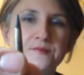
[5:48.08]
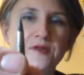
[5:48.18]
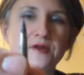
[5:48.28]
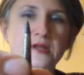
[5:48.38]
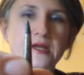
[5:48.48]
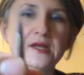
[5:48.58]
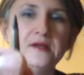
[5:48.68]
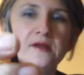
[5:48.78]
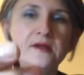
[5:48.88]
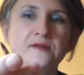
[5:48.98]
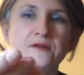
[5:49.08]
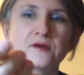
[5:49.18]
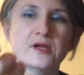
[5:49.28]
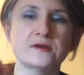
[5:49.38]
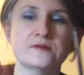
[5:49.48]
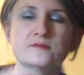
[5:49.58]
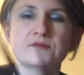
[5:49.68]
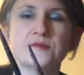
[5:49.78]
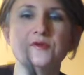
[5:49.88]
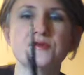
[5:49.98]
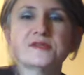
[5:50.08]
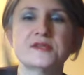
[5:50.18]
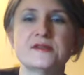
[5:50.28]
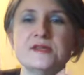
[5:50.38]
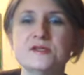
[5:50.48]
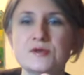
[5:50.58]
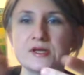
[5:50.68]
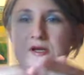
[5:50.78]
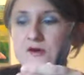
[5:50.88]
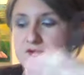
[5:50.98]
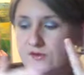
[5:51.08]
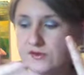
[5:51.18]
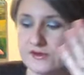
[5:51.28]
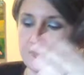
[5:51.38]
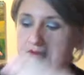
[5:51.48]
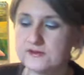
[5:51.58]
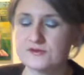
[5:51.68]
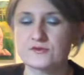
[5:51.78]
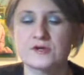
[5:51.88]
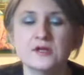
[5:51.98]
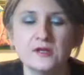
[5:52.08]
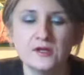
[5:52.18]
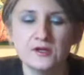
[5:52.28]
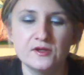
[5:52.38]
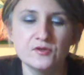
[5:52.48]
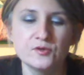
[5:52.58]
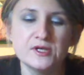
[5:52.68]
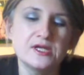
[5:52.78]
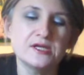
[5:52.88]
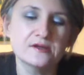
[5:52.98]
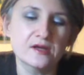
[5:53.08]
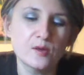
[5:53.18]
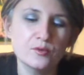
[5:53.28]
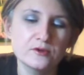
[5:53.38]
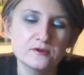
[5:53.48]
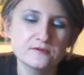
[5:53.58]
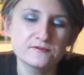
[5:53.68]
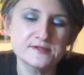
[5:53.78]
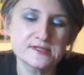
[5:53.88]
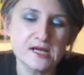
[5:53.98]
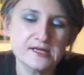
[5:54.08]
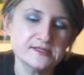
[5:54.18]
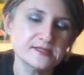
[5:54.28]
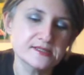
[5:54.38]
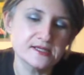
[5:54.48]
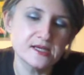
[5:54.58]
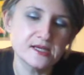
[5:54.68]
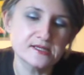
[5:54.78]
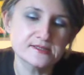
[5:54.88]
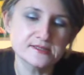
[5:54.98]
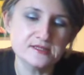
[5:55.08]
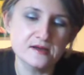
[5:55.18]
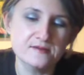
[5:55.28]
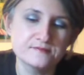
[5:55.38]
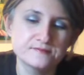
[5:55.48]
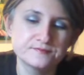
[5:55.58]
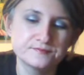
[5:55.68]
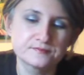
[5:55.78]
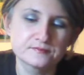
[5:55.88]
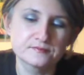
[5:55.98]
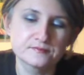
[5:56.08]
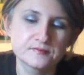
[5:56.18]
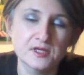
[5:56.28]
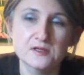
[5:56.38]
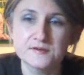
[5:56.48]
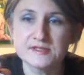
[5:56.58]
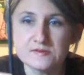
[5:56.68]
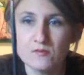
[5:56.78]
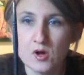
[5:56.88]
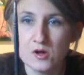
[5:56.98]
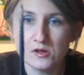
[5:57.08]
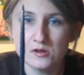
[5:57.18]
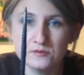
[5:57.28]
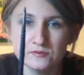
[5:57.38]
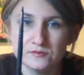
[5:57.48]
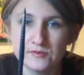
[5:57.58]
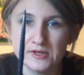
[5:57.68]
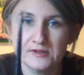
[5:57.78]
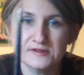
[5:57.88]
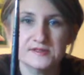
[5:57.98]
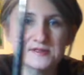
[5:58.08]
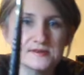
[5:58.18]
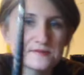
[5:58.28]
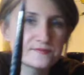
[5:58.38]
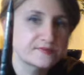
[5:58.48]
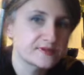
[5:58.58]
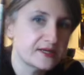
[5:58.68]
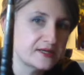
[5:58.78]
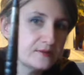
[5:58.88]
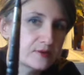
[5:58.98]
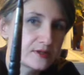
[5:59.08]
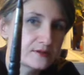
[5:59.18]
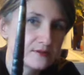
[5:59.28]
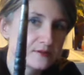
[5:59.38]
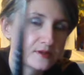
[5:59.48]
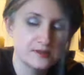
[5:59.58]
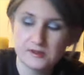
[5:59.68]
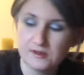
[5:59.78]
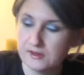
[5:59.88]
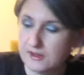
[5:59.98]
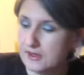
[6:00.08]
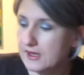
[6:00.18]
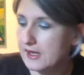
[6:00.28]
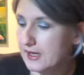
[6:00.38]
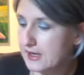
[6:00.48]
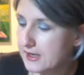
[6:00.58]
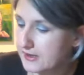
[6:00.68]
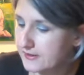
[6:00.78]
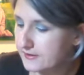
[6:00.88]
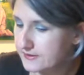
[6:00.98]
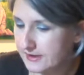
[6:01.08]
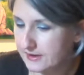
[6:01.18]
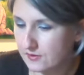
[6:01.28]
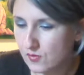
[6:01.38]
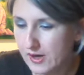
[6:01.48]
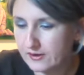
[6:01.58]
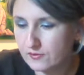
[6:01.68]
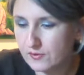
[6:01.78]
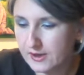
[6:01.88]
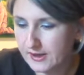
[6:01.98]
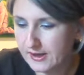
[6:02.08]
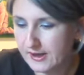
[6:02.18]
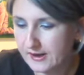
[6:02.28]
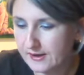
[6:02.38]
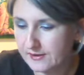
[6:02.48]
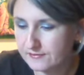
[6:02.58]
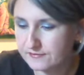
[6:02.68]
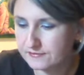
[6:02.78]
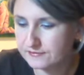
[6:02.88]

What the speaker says: on the clay. They're kind of used, and these you can get also at the art store. You would need a couple of sizes, I guess. The small, right? This is a tiny one, and there's like a wider one I have